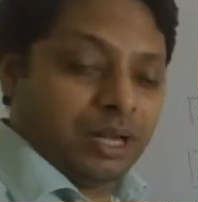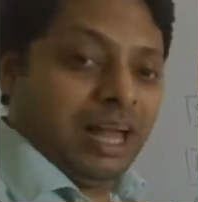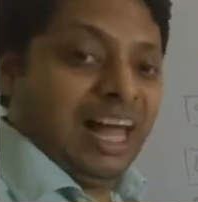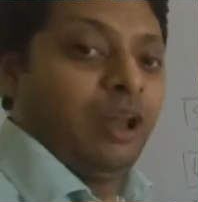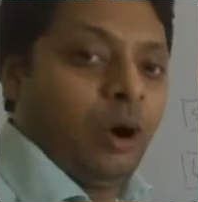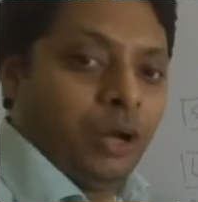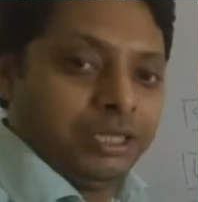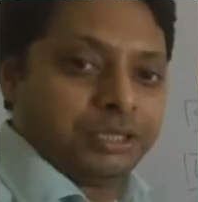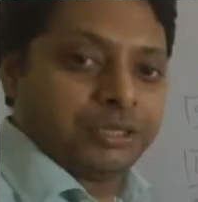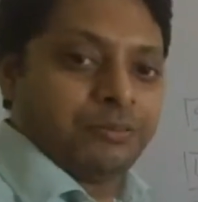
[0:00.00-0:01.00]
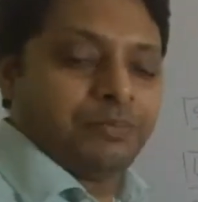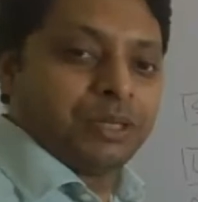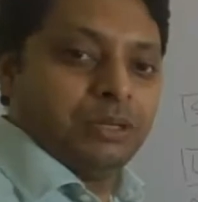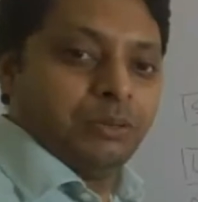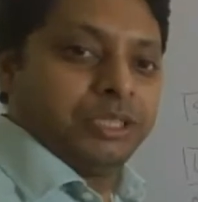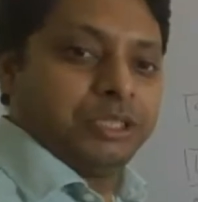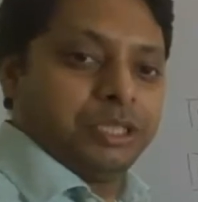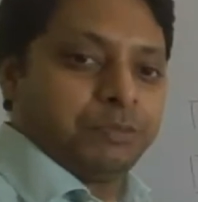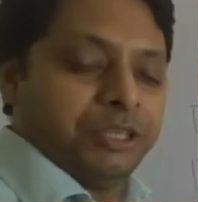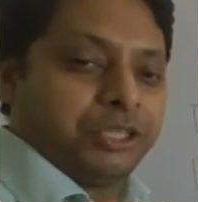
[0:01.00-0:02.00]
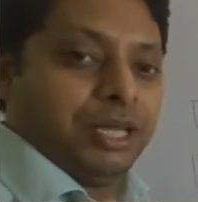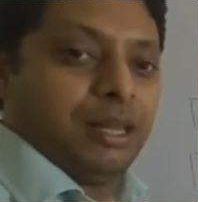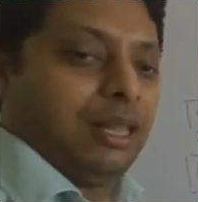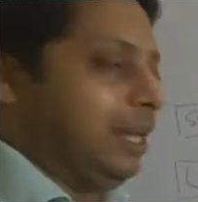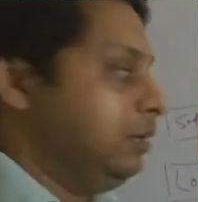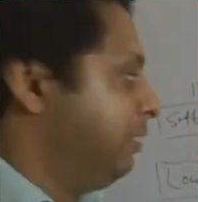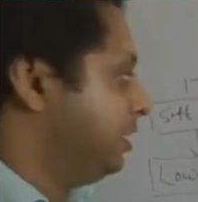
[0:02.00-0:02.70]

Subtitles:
alloys with special elements,